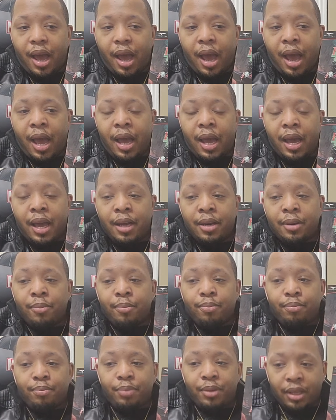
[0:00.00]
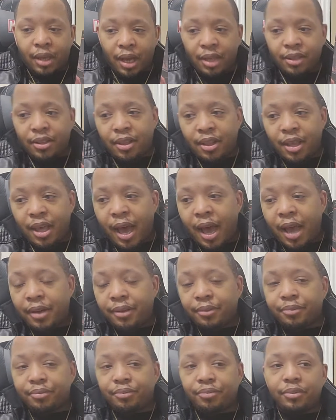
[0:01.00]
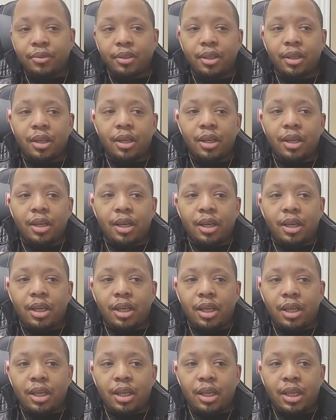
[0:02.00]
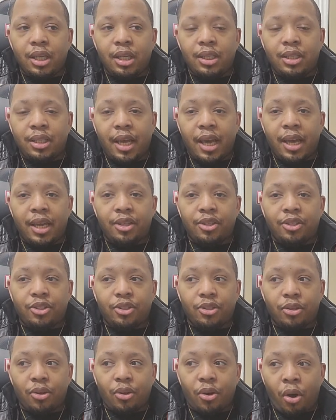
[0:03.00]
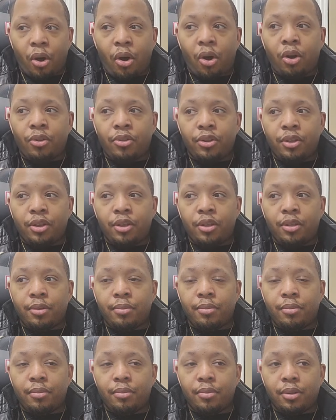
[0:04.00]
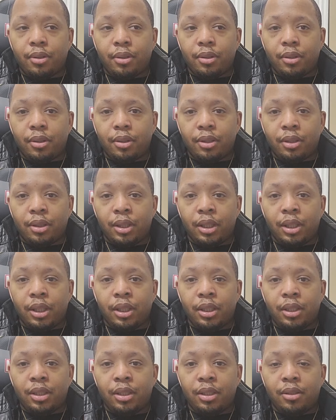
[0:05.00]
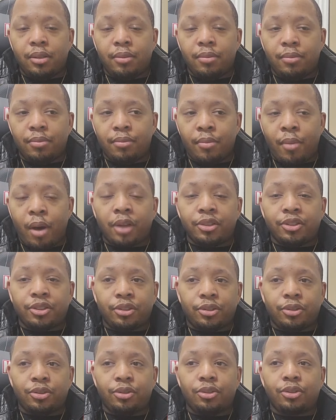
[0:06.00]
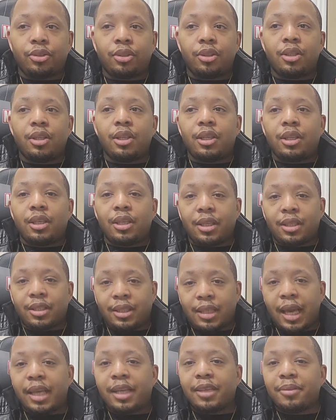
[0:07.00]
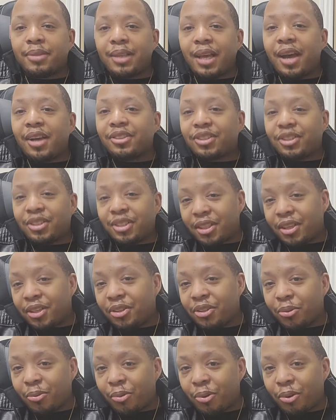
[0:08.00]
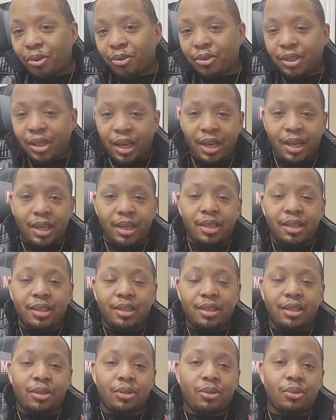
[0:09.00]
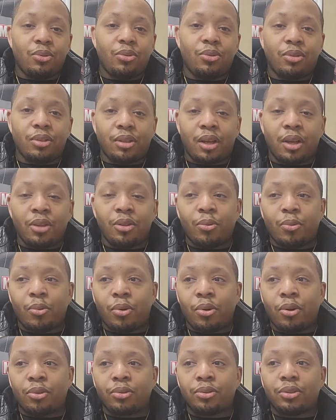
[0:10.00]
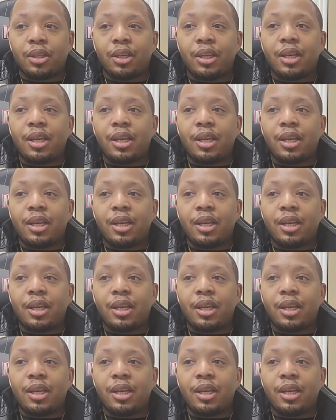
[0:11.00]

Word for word: and because of that, he takes all the lead monsters and take them down to the underworld to hate to, to the underworld